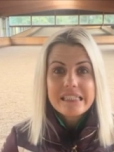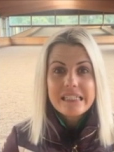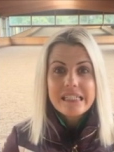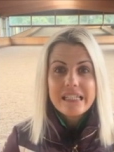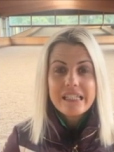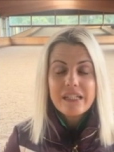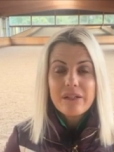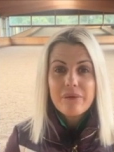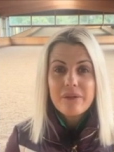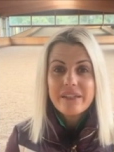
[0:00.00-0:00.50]

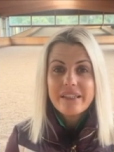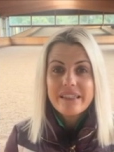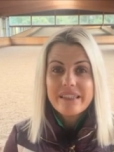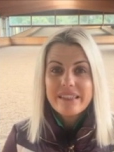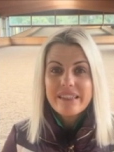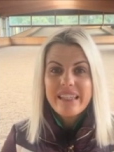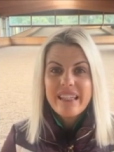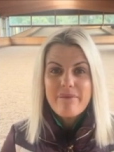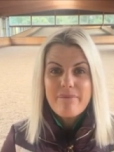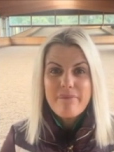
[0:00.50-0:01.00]
I know what
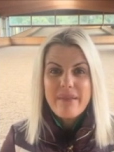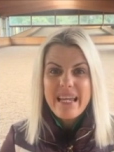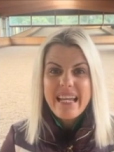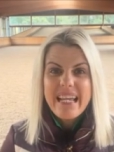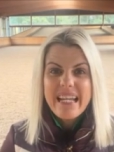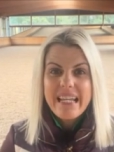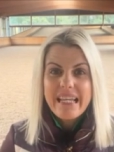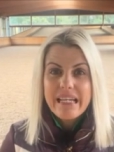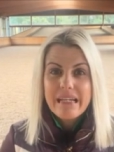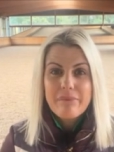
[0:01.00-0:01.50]
they're
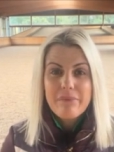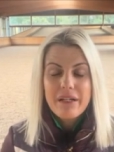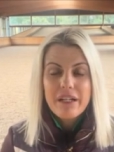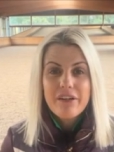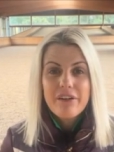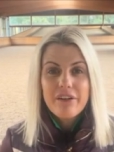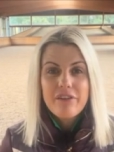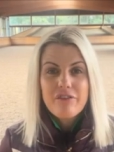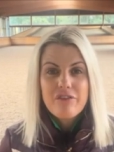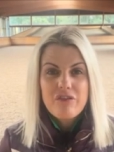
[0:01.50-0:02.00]
meaning, but I
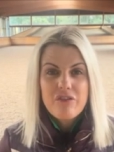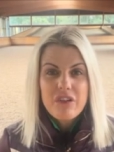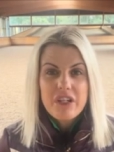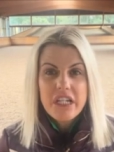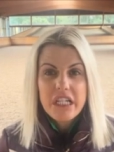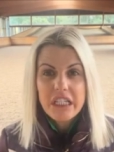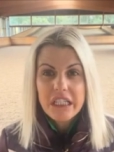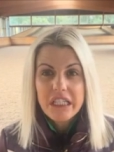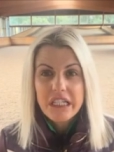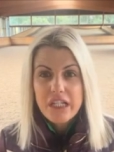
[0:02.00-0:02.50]
don't
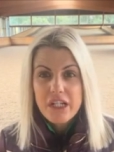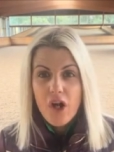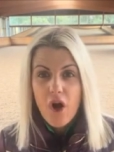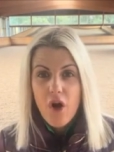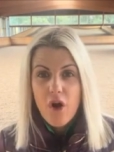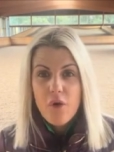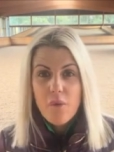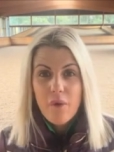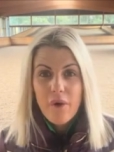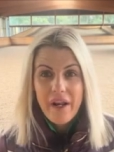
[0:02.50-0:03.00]
really
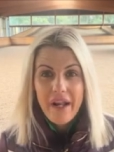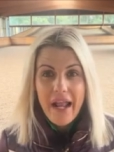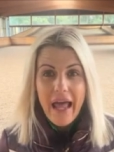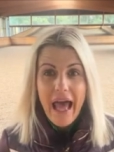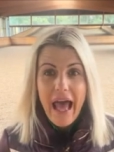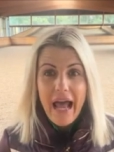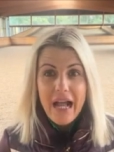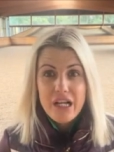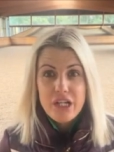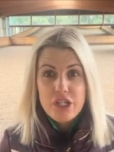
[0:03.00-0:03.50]
know what it
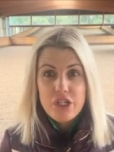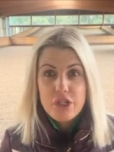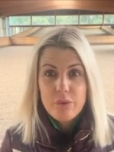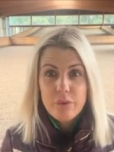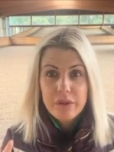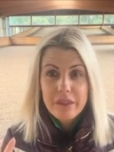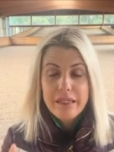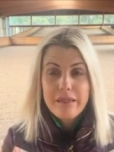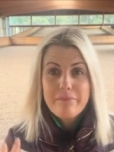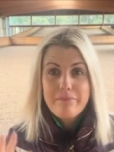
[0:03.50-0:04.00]

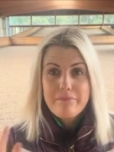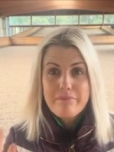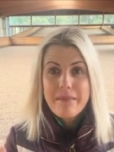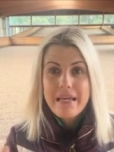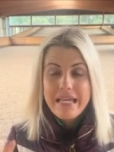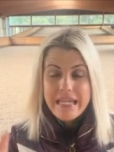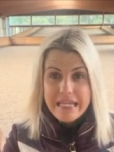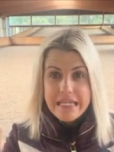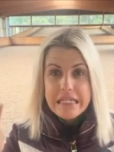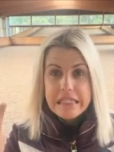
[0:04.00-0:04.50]
actually
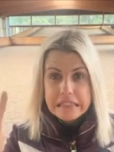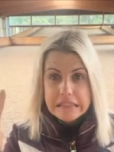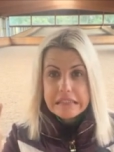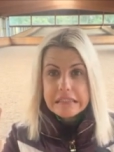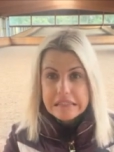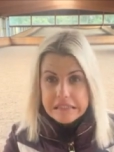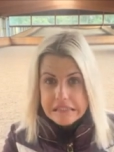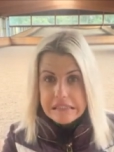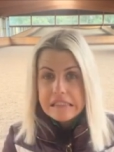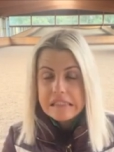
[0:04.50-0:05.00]

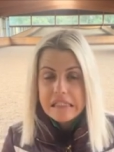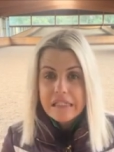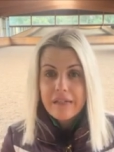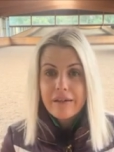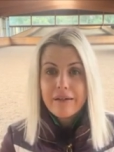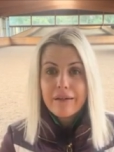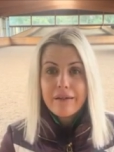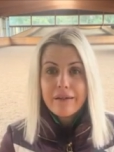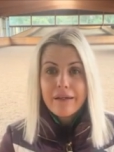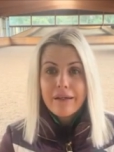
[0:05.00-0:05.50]
means.
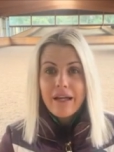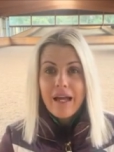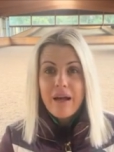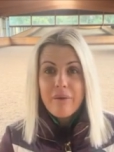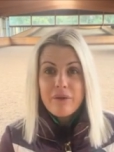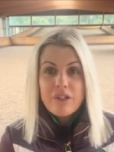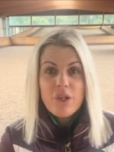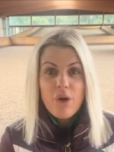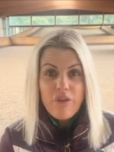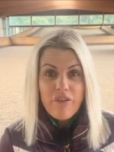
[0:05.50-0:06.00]
And
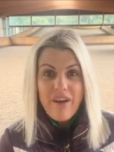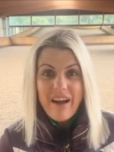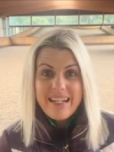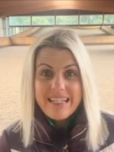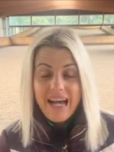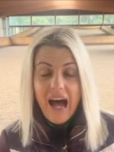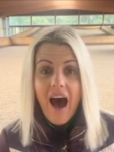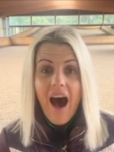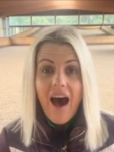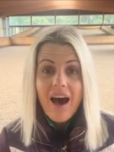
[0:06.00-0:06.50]
we're too afraid
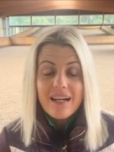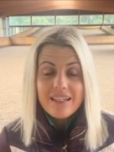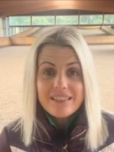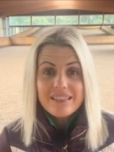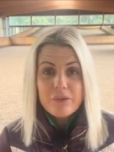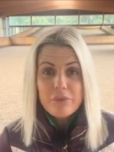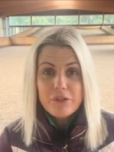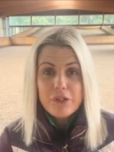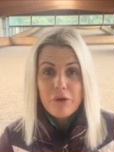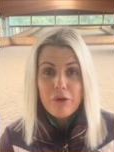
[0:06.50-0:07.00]
to
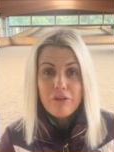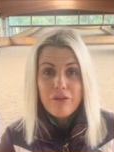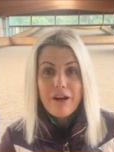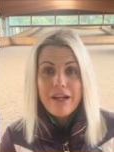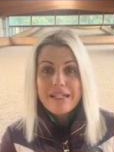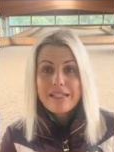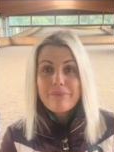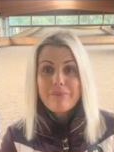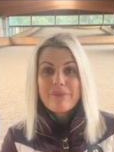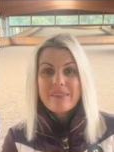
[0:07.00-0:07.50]
ask. We're too
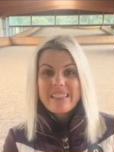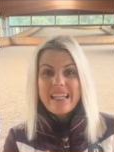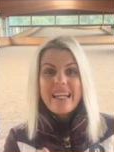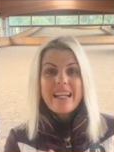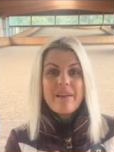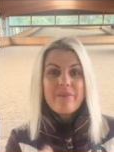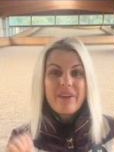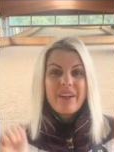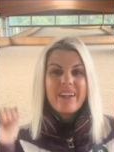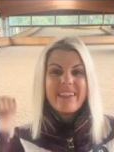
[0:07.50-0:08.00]
afraid to stand
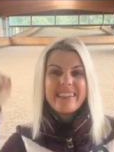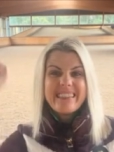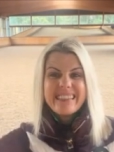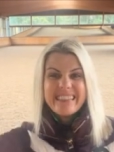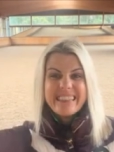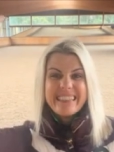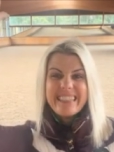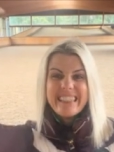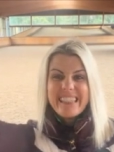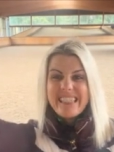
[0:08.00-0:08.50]
up and go,
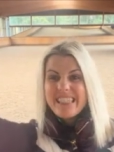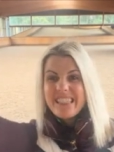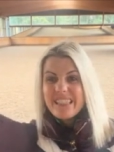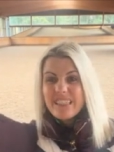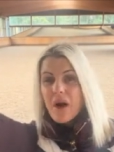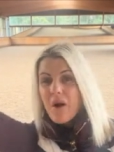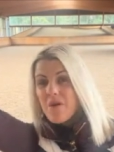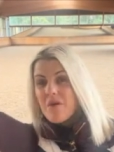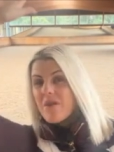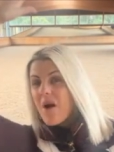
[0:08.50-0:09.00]
I actually
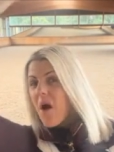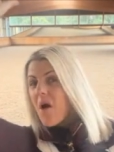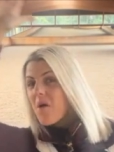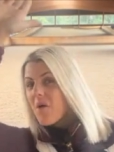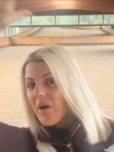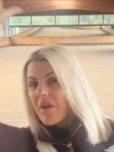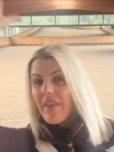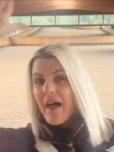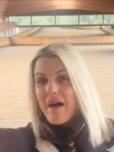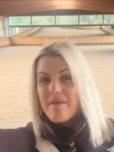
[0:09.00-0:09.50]
don't know
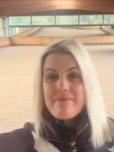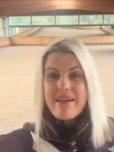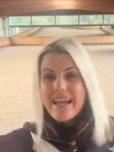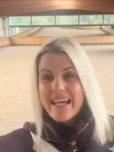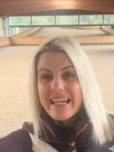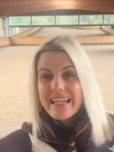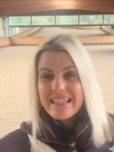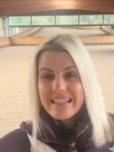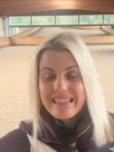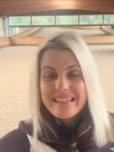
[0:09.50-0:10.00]
what that
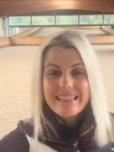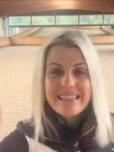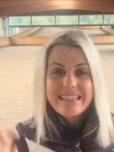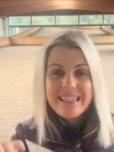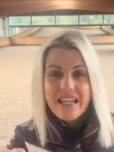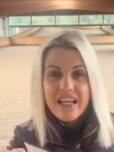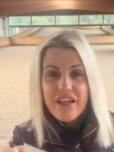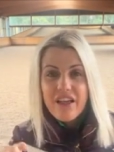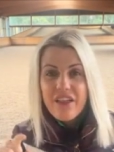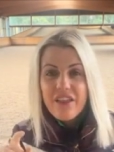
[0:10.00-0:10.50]
means.
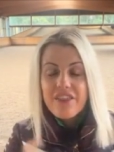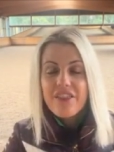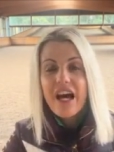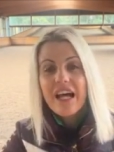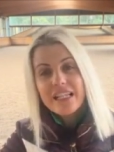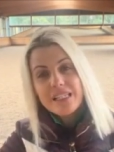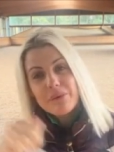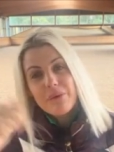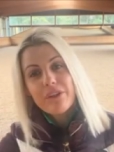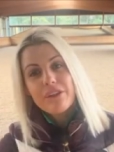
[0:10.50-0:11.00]

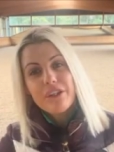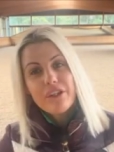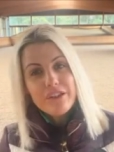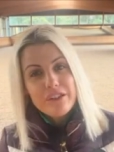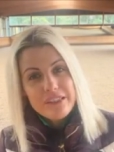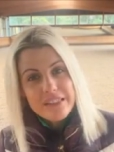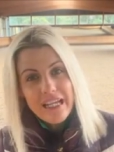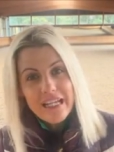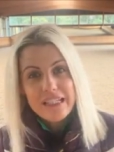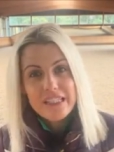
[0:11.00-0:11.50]
That's what those
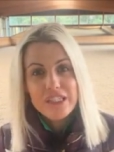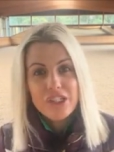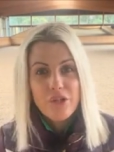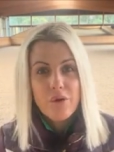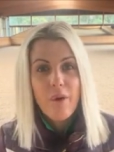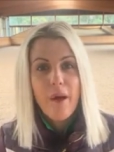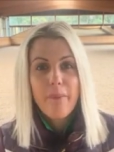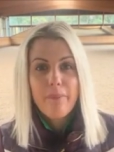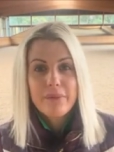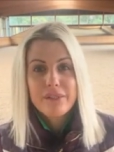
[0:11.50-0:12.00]
next two
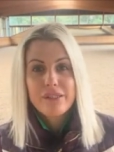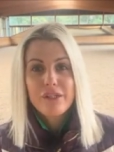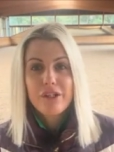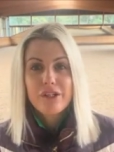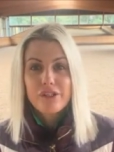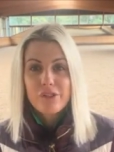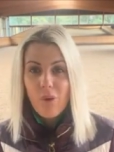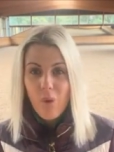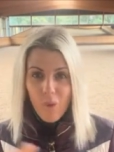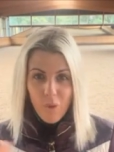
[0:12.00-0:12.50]

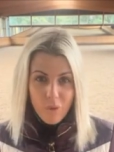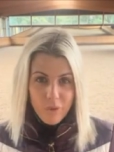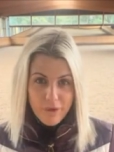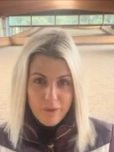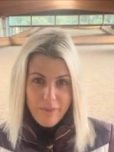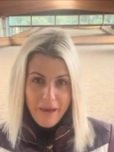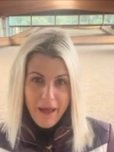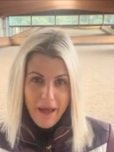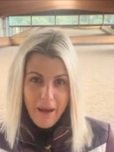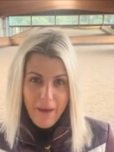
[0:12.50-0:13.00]
episodes are all
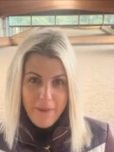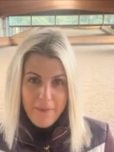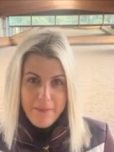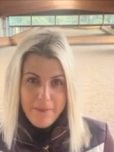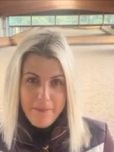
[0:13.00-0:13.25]
about.